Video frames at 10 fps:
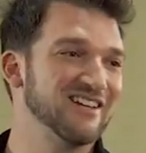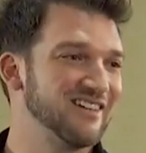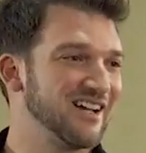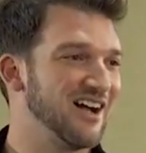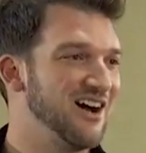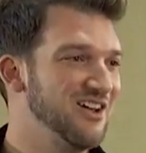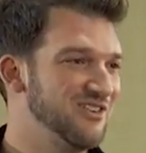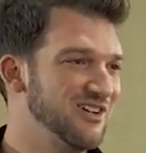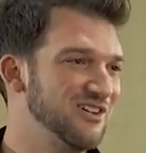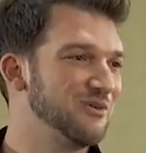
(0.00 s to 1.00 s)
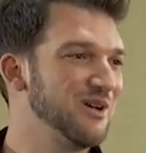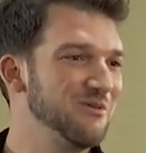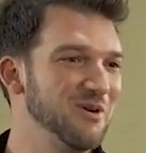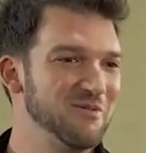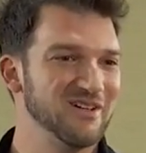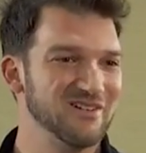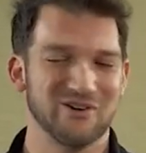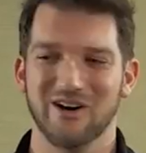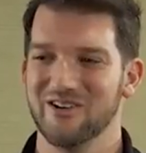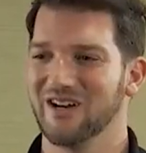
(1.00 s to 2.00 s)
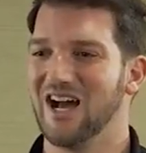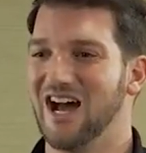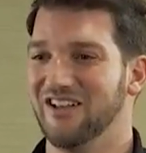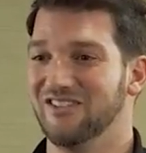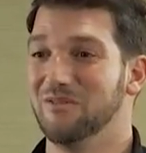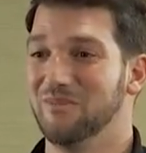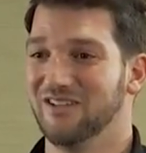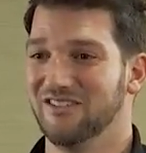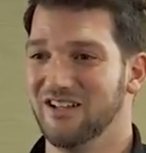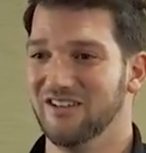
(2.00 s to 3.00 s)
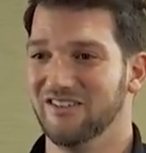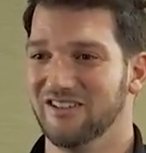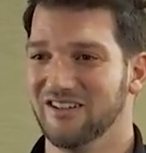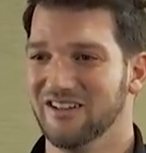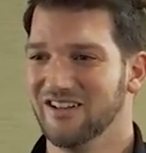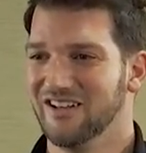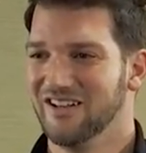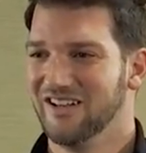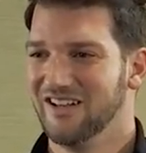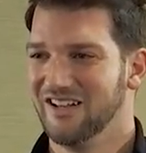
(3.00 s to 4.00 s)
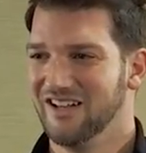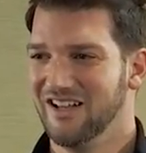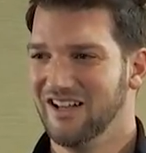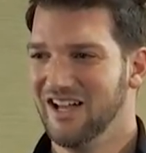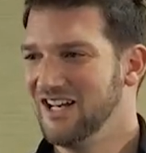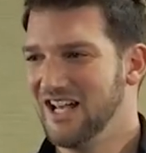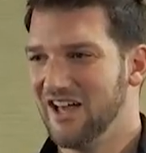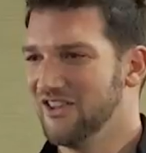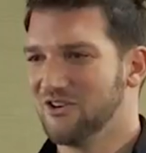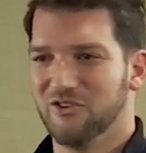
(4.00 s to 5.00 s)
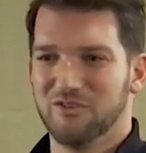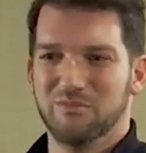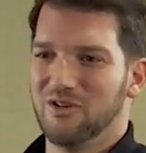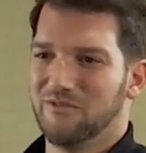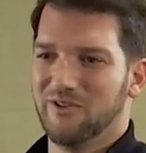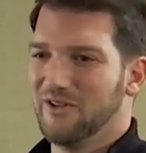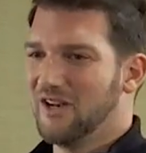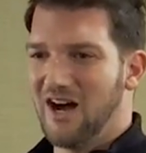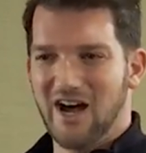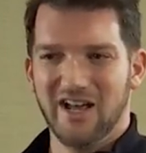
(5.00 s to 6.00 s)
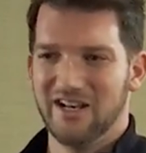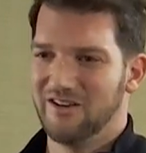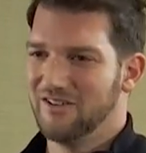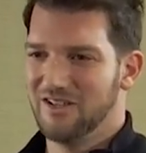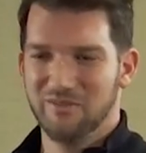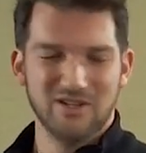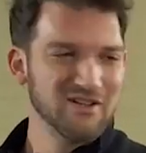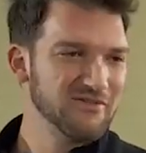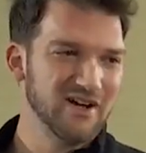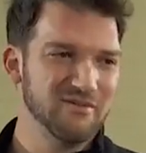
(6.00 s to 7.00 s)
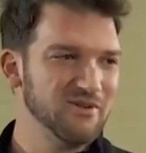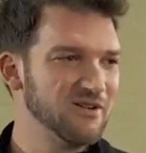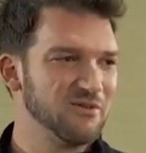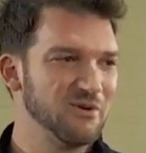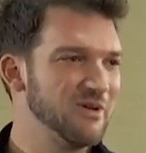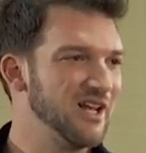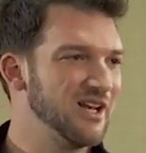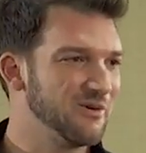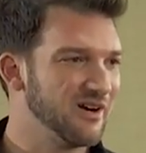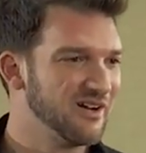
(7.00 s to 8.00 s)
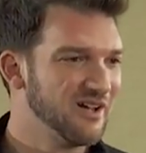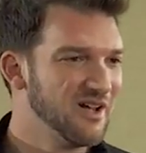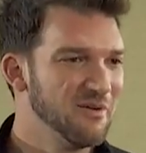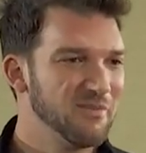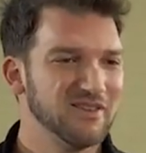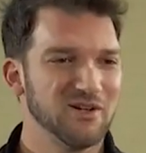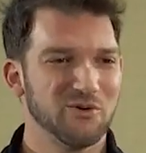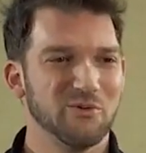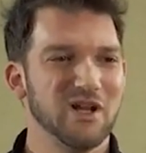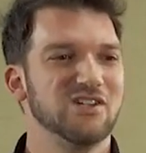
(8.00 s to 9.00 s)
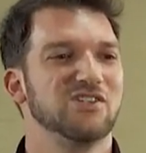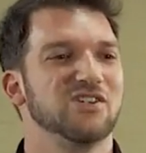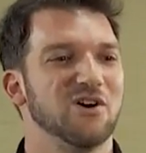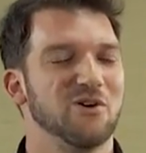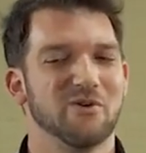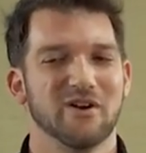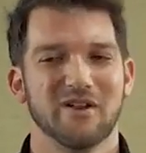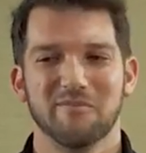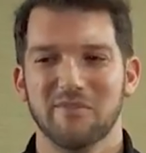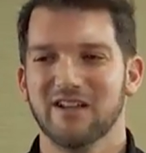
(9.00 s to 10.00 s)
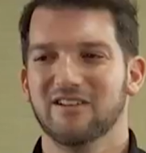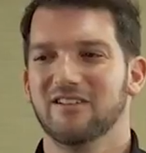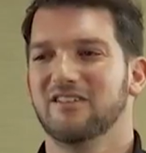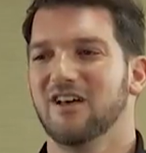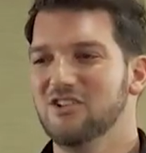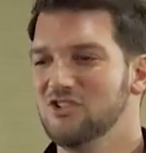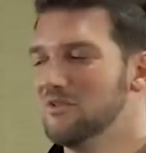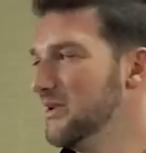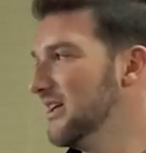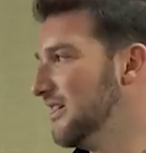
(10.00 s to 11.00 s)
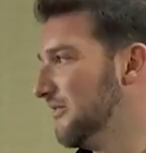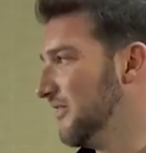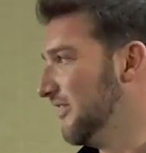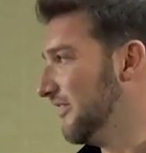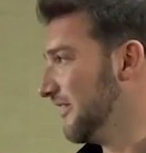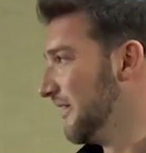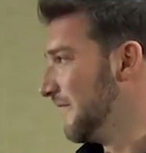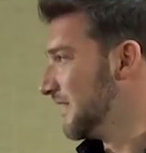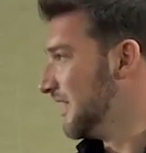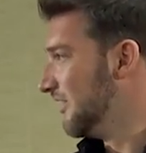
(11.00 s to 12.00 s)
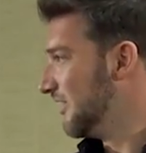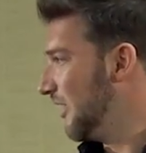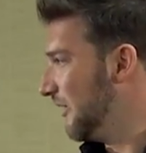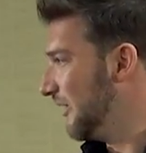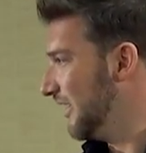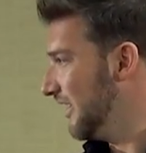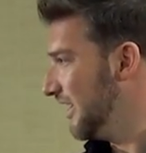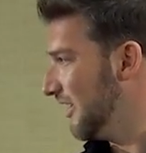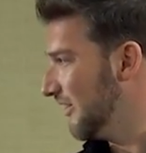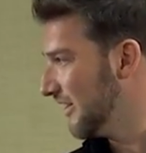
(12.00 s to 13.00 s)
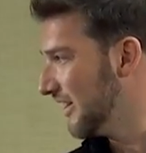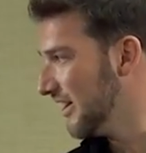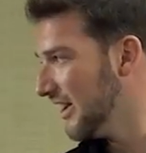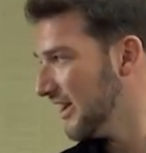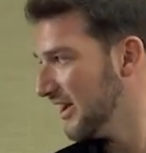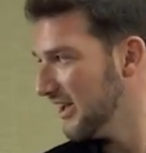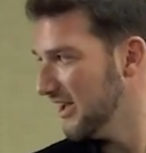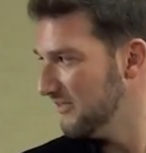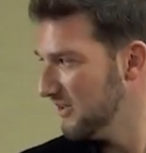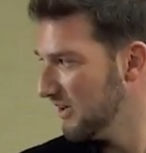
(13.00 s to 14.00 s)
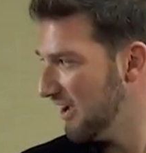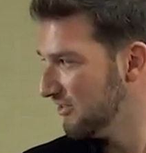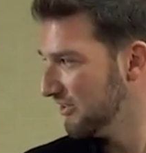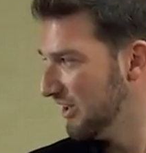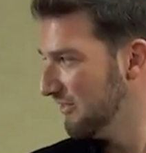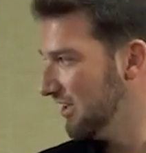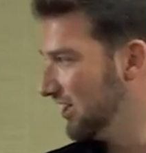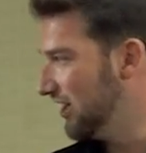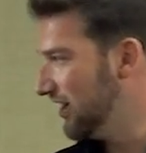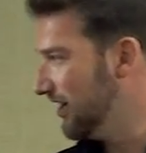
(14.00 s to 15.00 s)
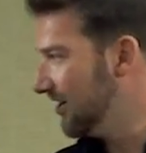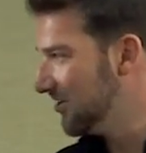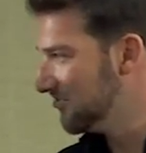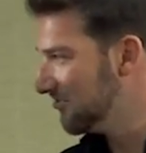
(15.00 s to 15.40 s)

It's like one hundred twenty women to one hundred guys in the big cities. And yeah, the girls are beautiful and hot and everything, but you can find beautiful women anywhere. But the ratio makes such a big difference. So, you know, if you guys are living in